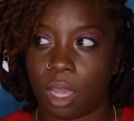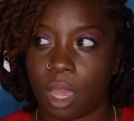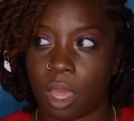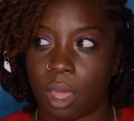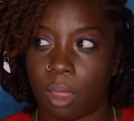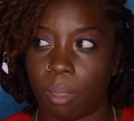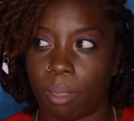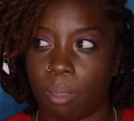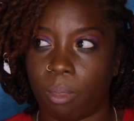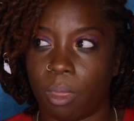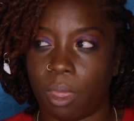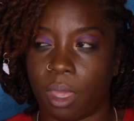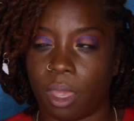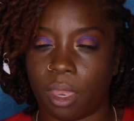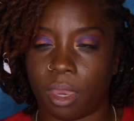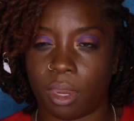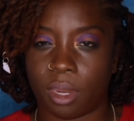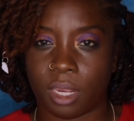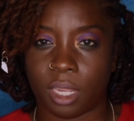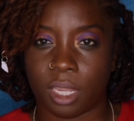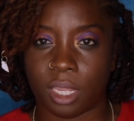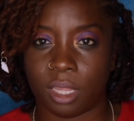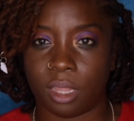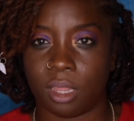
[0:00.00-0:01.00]
and
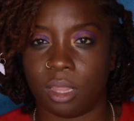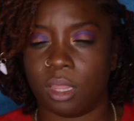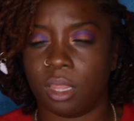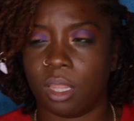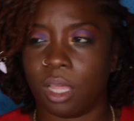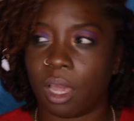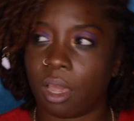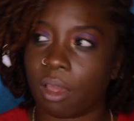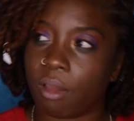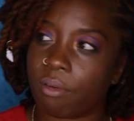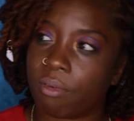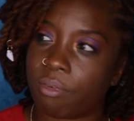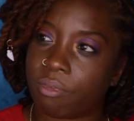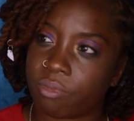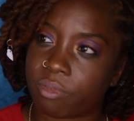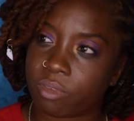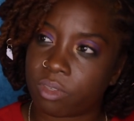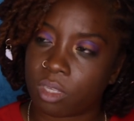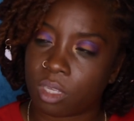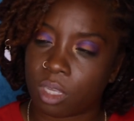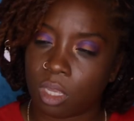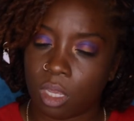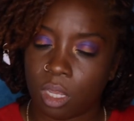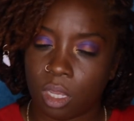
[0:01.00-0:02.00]
then he
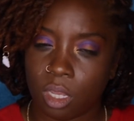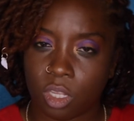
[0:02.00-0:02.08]
left